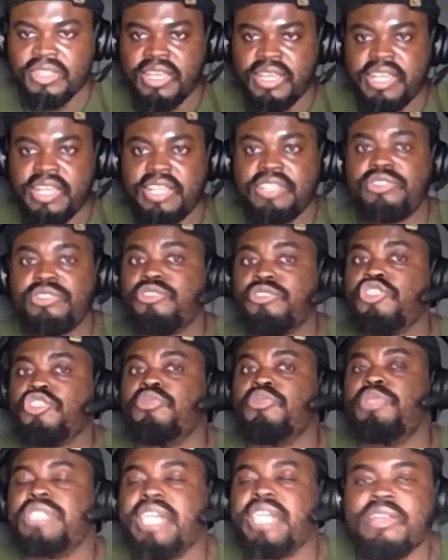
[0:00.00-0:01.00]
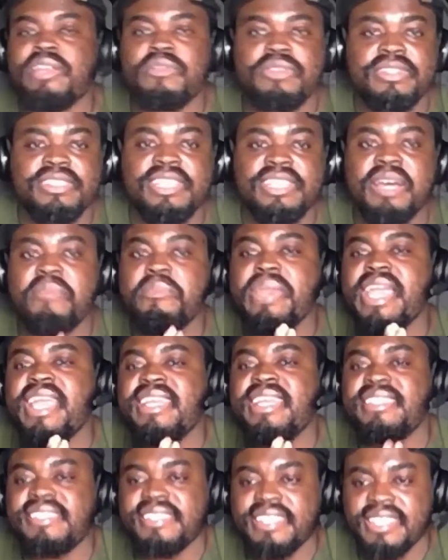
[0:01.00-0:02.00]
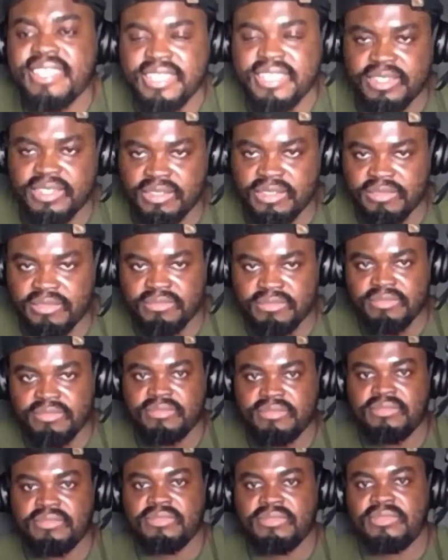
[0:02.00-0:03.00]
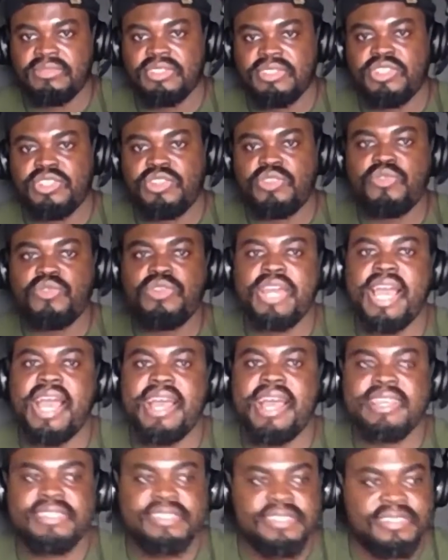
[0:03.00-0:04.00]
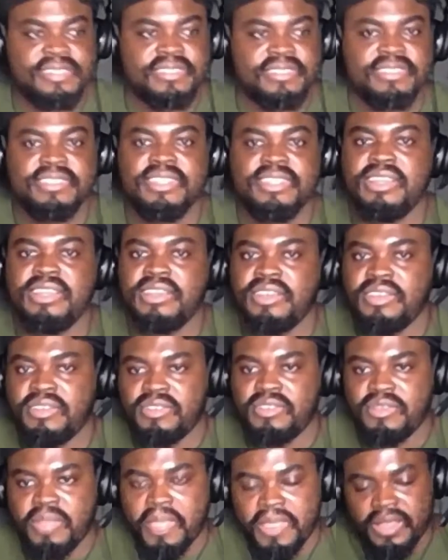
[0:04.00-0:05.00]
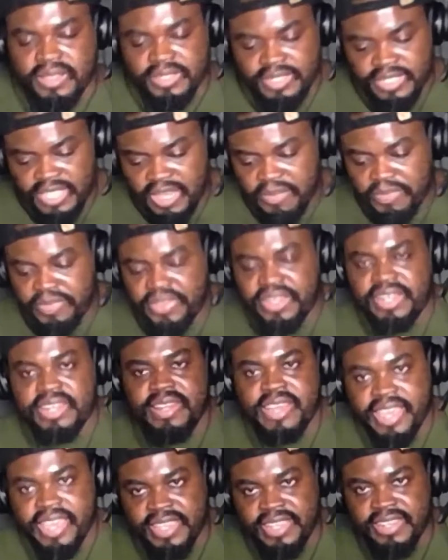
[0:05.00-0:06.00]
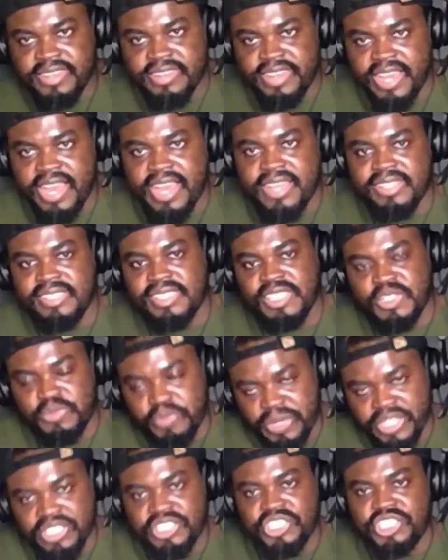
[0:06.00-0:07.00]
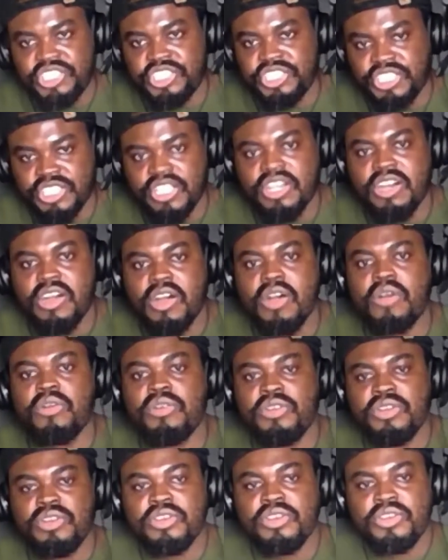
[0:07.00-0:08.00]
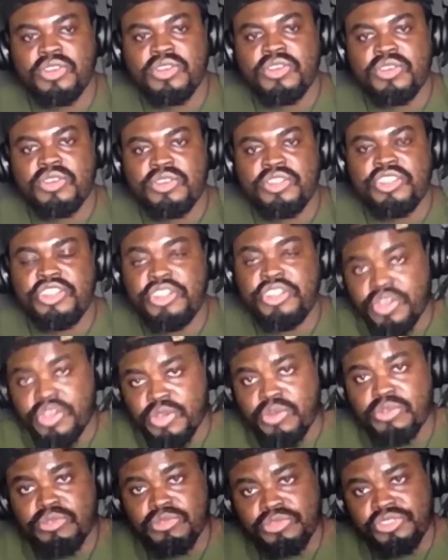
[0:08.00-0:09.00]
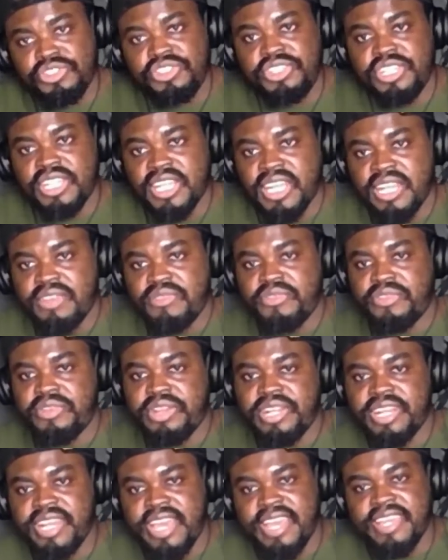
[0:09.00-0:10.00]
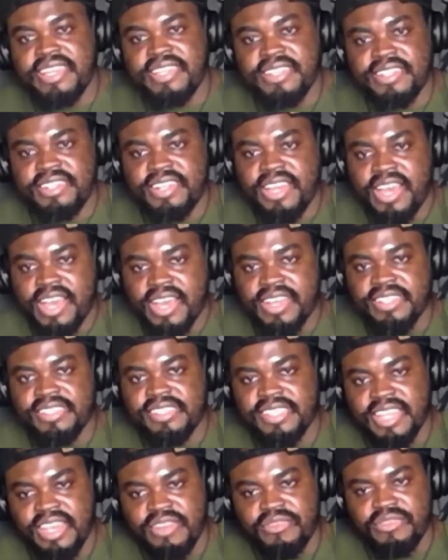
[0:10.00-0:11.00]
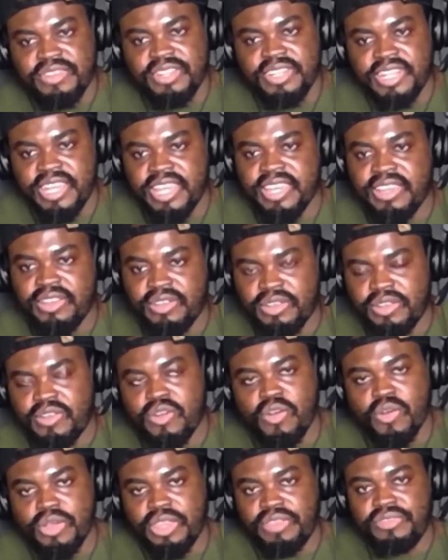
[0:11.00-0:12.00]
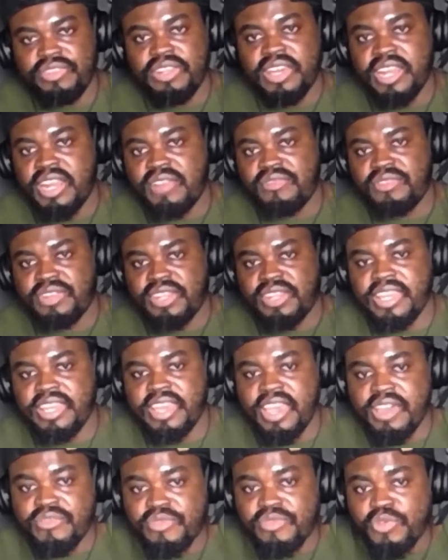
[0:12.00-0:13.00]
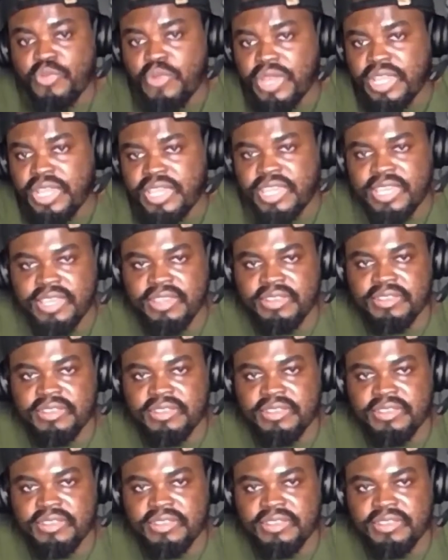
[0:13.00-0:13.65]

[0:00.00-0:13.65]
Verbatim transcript: his youtube channel is amazing dude has something that he does special news delivery that he does every day, or if not every day, every week,